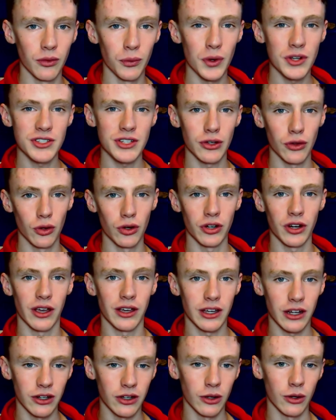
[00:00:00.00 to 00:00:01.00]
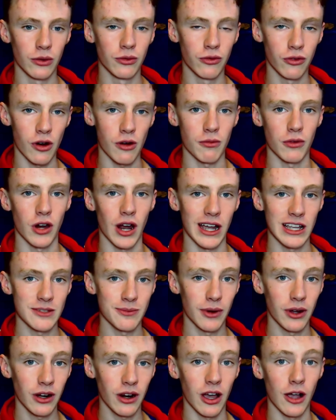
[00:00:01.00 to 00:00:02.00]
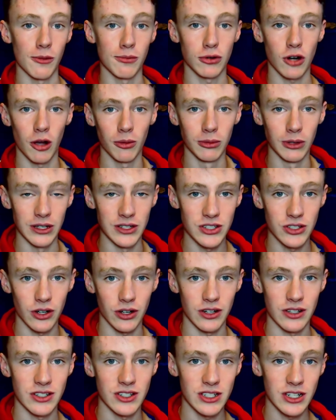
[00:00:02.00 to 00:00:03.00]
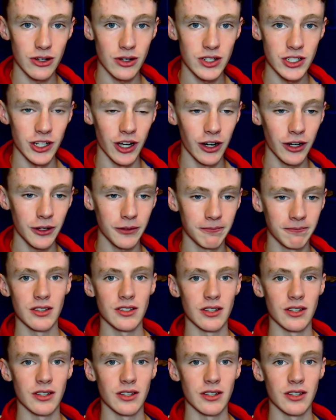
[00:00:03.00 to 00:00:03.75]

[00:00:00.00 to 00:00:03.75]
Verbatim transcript: Once I learn it and get a good firm grasp on it, I'll probably start a series on it.